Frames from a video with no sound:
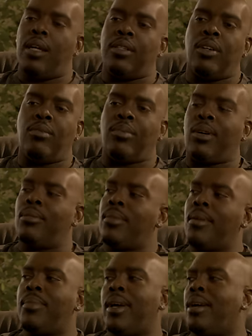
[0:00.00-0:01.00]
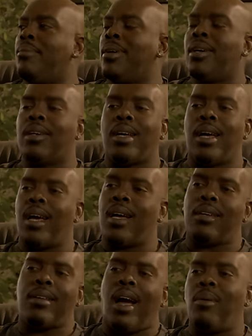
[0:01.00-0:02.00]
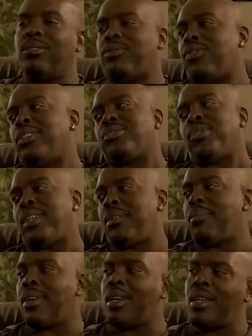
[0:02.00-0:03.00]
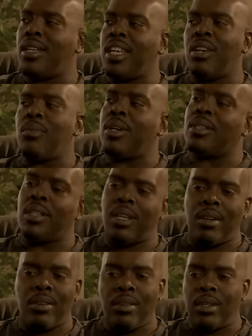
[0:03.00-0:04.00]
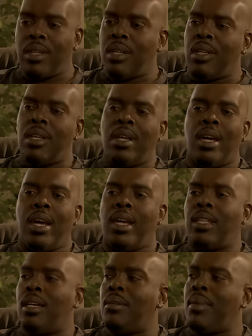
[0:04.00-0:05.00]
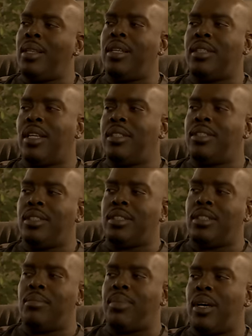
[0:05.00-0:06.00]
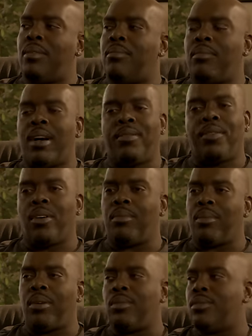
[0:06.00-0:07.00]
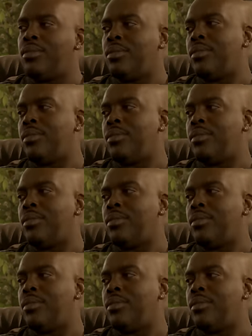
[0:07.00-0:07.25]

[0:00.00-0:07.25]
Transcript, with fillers: I know, bro. My bad, man. I, I was frustrated, man. E wasn't there, and um, I let that shit slip out. My fault, bro.